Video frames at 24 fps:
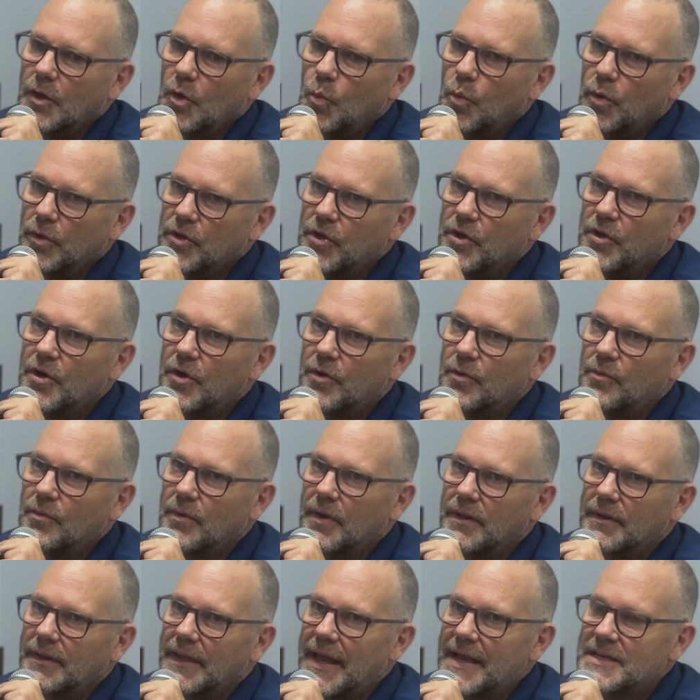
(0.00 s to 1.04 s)
Well,
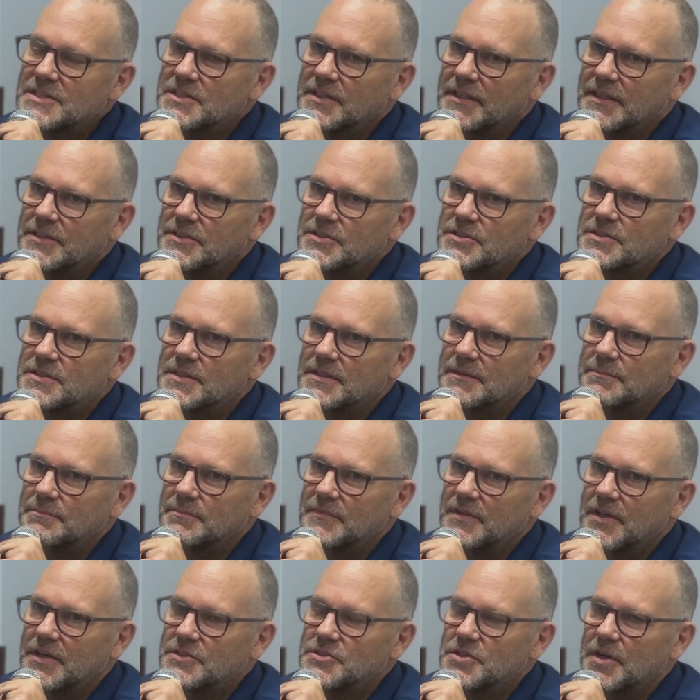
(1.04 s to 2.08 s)
lastly, just to
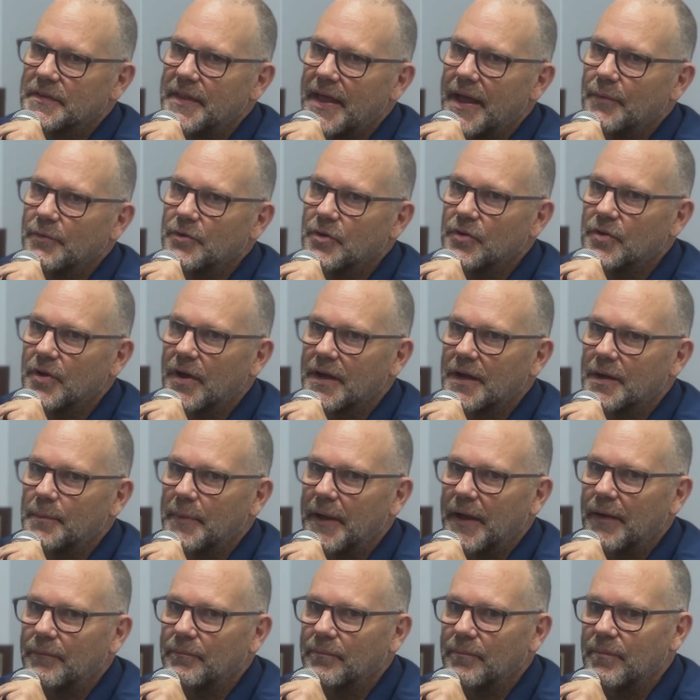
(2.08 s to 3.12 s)
touch on that, when you talk
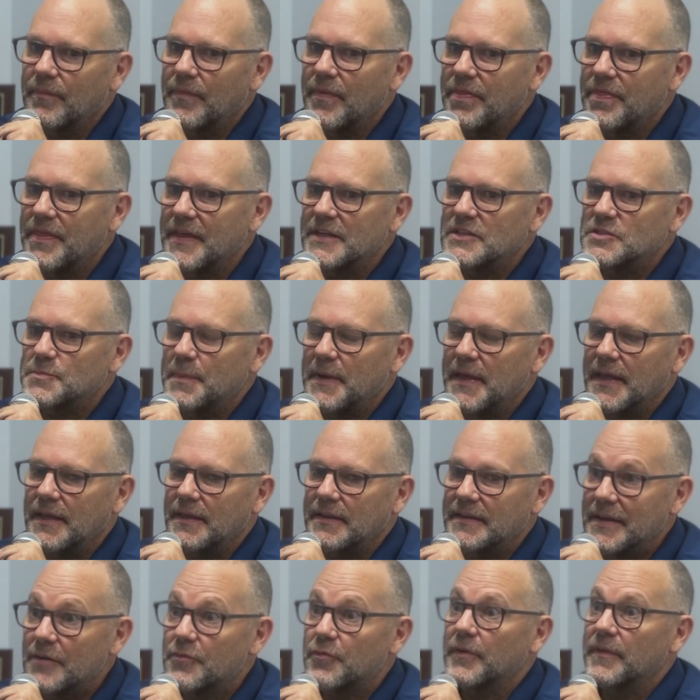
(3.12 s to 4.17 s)
about things being
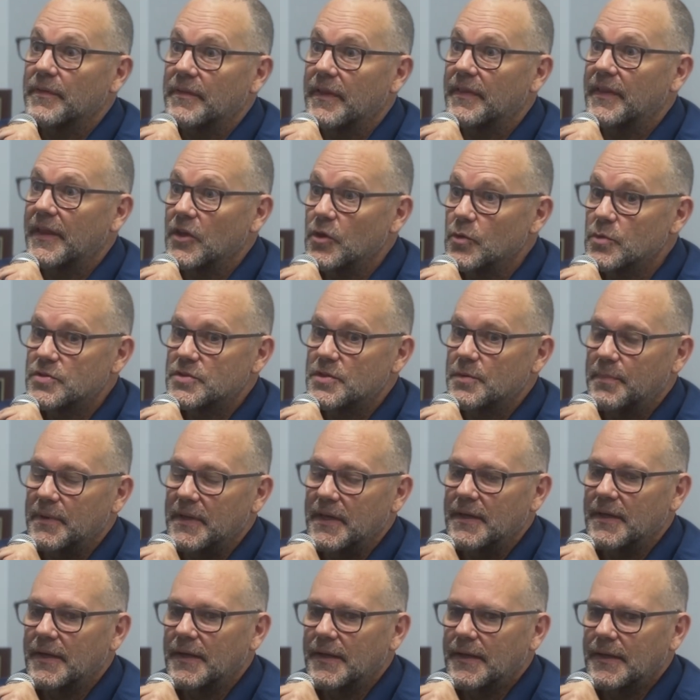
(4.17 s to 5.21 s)
different than they used to be,